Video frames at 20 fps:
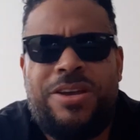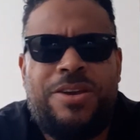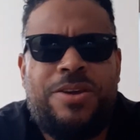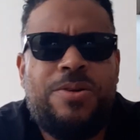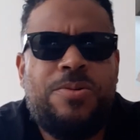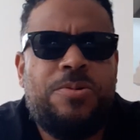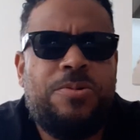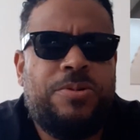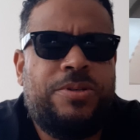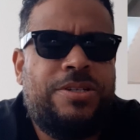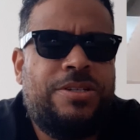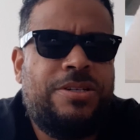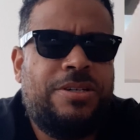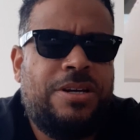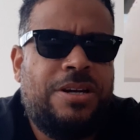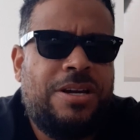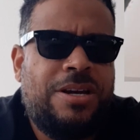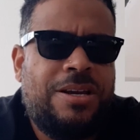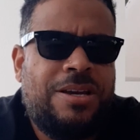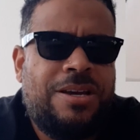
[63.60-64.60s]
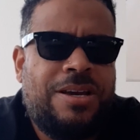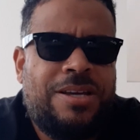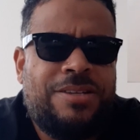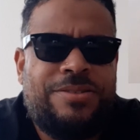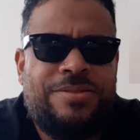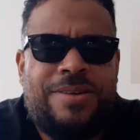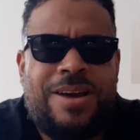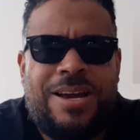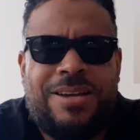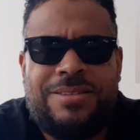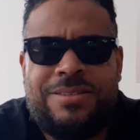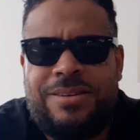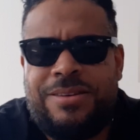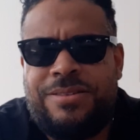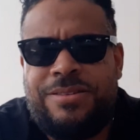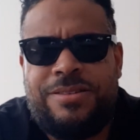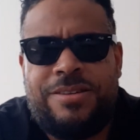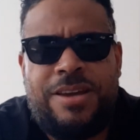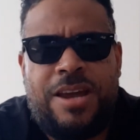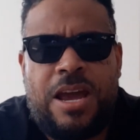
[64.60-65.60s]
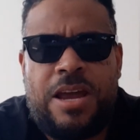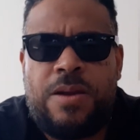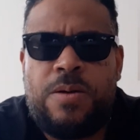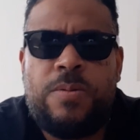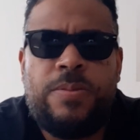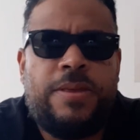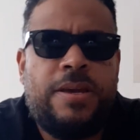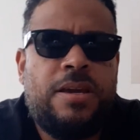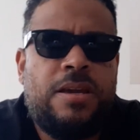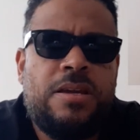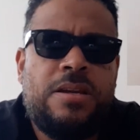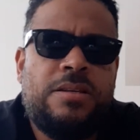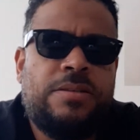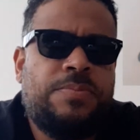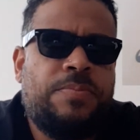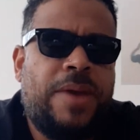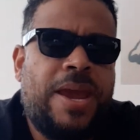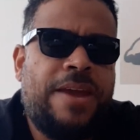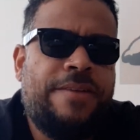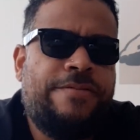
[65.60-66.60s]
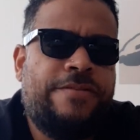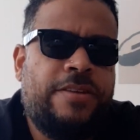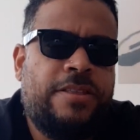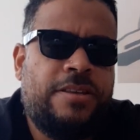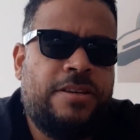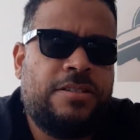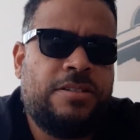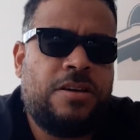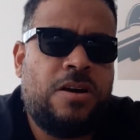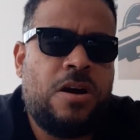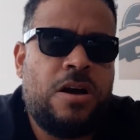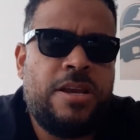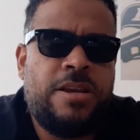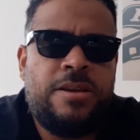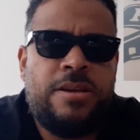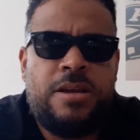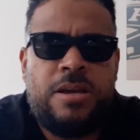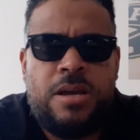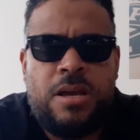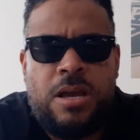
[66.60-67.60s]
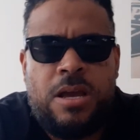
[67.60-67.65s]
huge, as you guys can see. I don't think it is made for this gun.